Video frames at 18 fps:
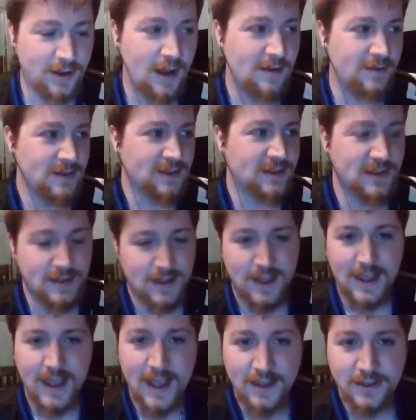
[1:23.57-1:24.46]
Obviously,
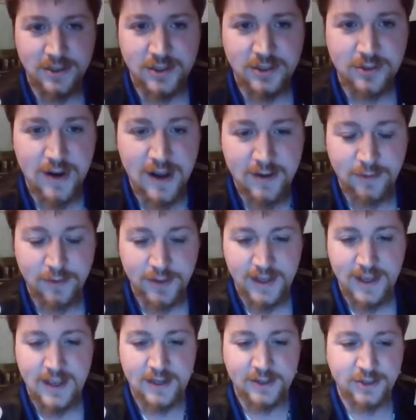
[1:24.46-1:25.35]
they can't just travel
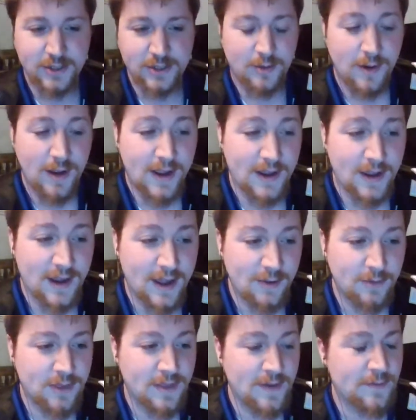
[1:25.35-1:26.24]
to Asia right
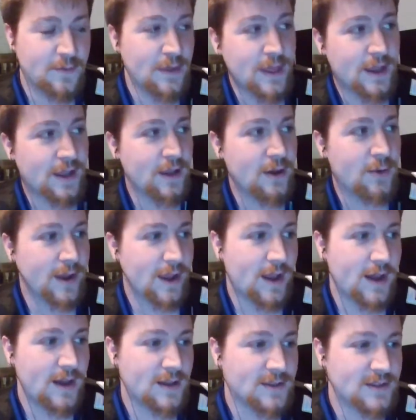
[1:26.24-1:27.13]
now with everything
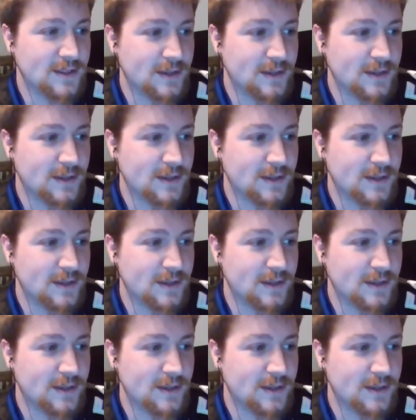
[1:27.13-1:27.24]
going on.